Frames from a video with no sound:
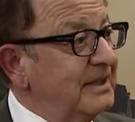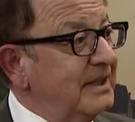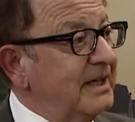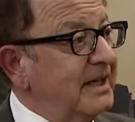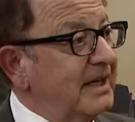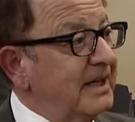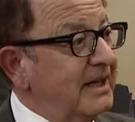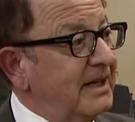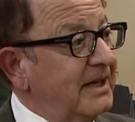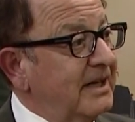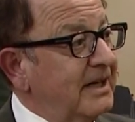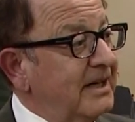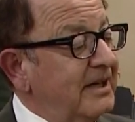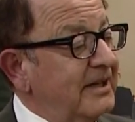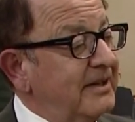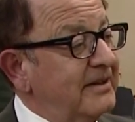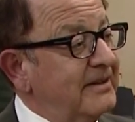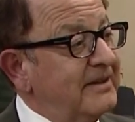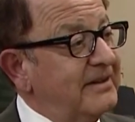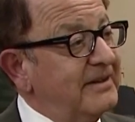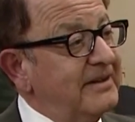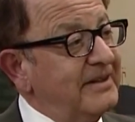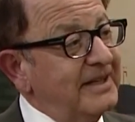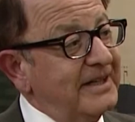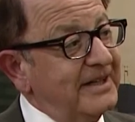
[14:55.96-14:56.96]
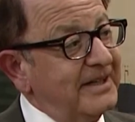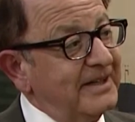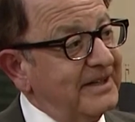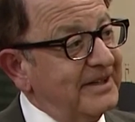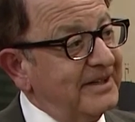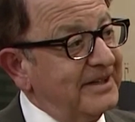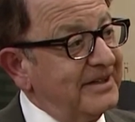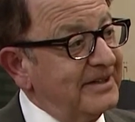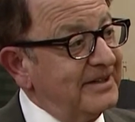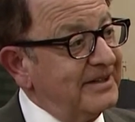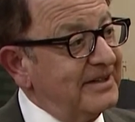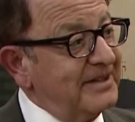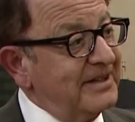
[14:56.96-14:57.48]

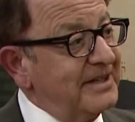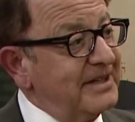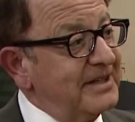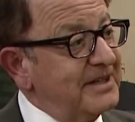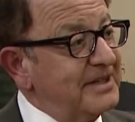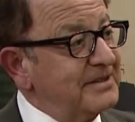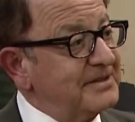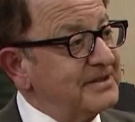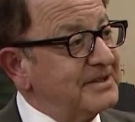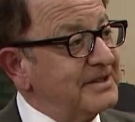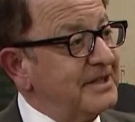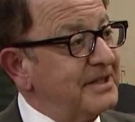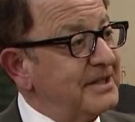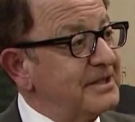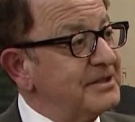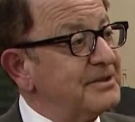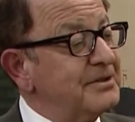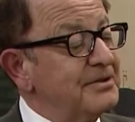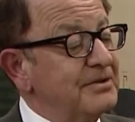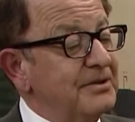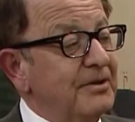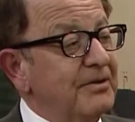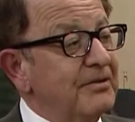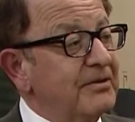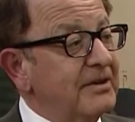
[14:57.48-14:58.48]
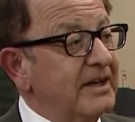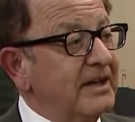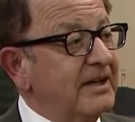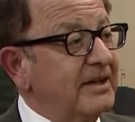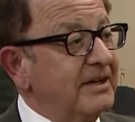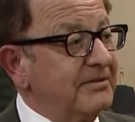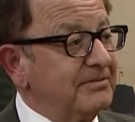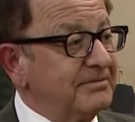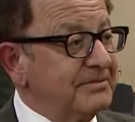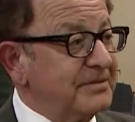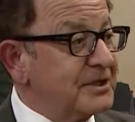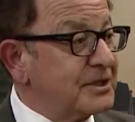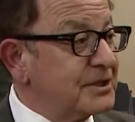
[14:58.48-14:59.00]
As you know,
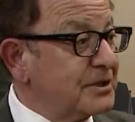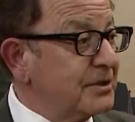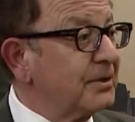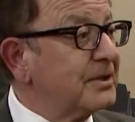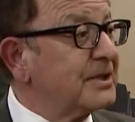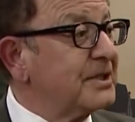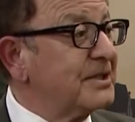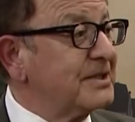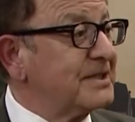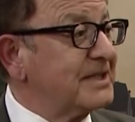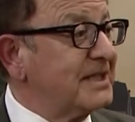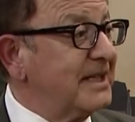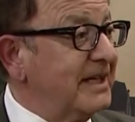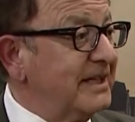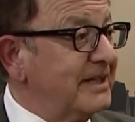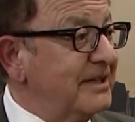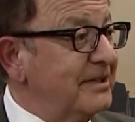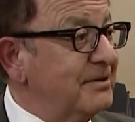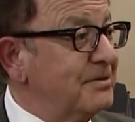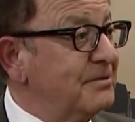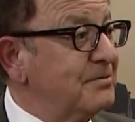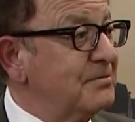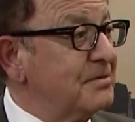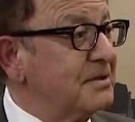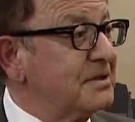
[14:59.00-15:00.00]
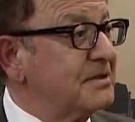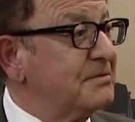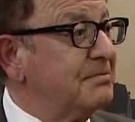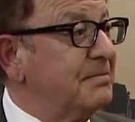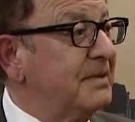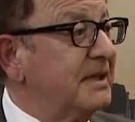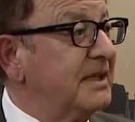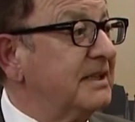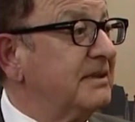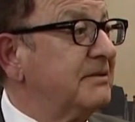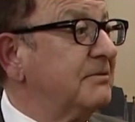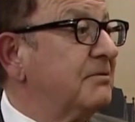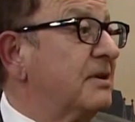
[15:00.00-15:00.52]
the soccer stadium was
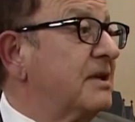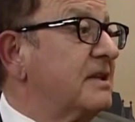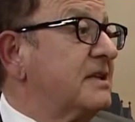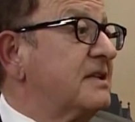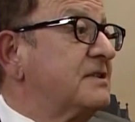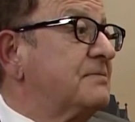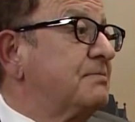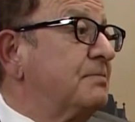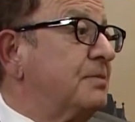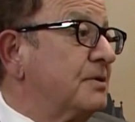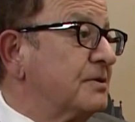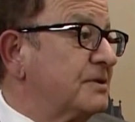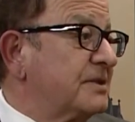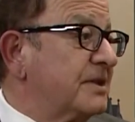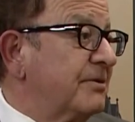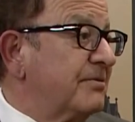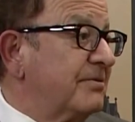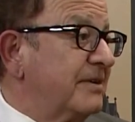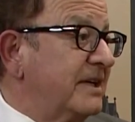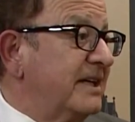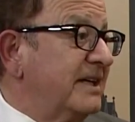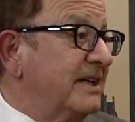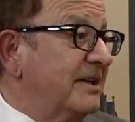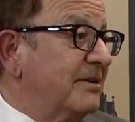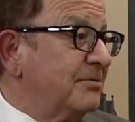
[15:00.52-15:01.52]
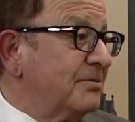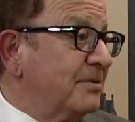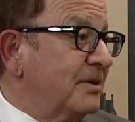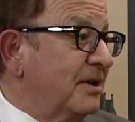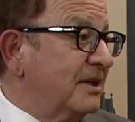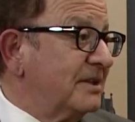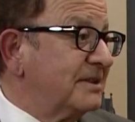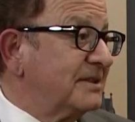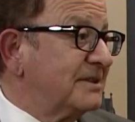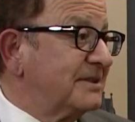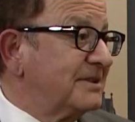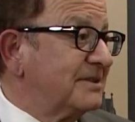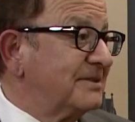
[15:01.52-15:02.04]
built where the sports arena
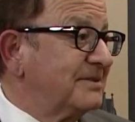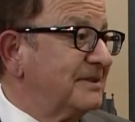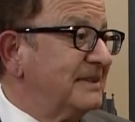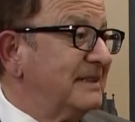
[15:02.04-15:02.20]
was.